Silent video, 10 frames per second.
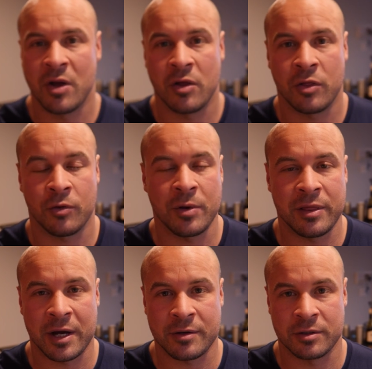
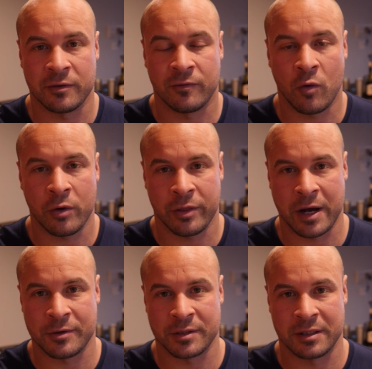3,000 to
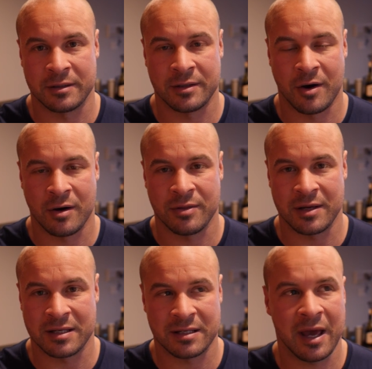4,000 on
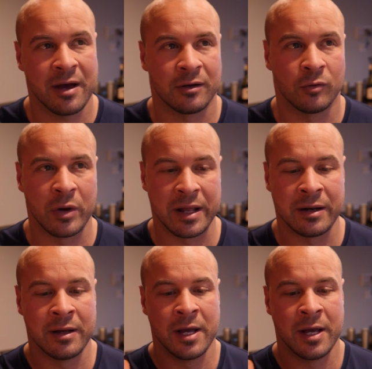the scale, when